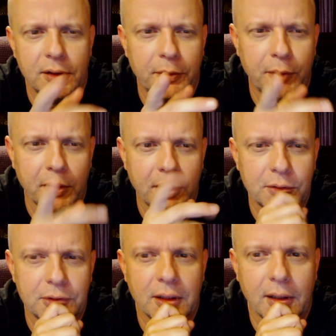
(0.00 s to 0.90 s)
So it's a very
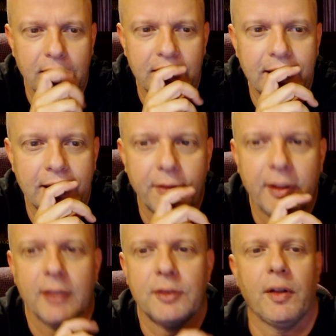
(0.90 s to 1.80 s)
interesting idea
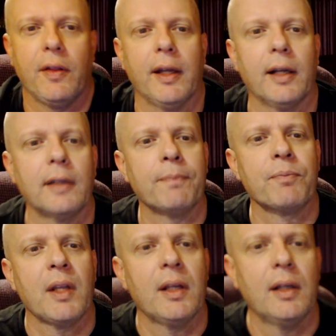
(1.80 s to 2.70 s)
that that
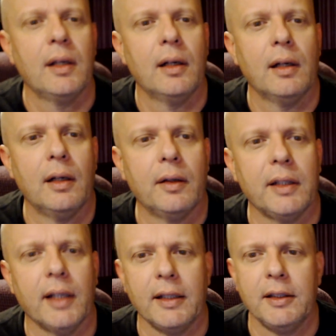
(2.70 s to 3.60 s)

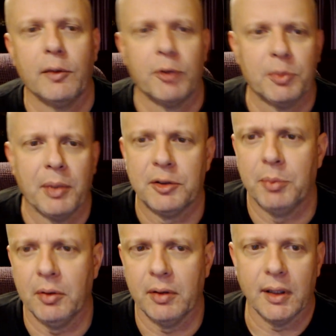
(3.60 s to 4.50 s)
the idea of
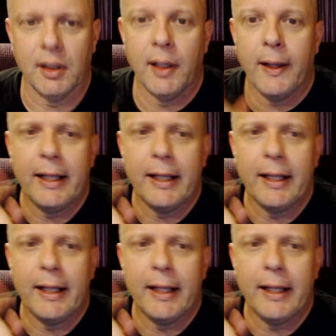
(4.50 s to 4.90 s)
responsibility.